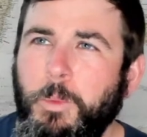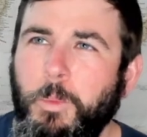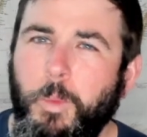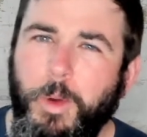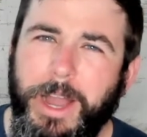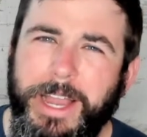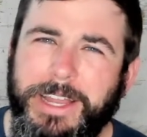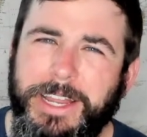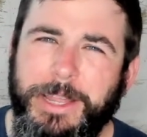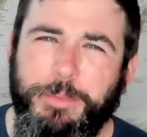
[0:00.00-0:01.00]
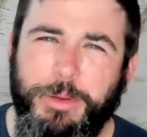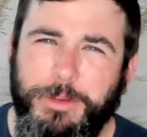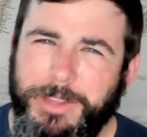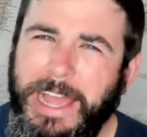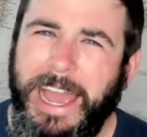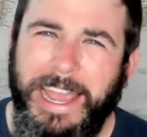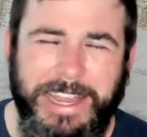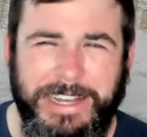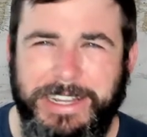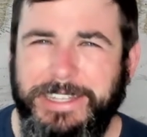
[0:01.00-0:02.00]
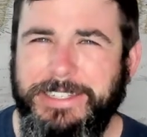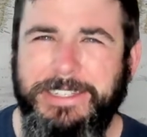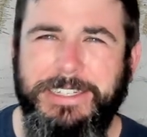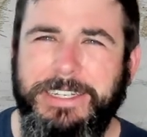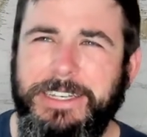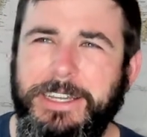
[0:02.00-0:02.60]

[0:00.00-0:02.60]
whiny protagonist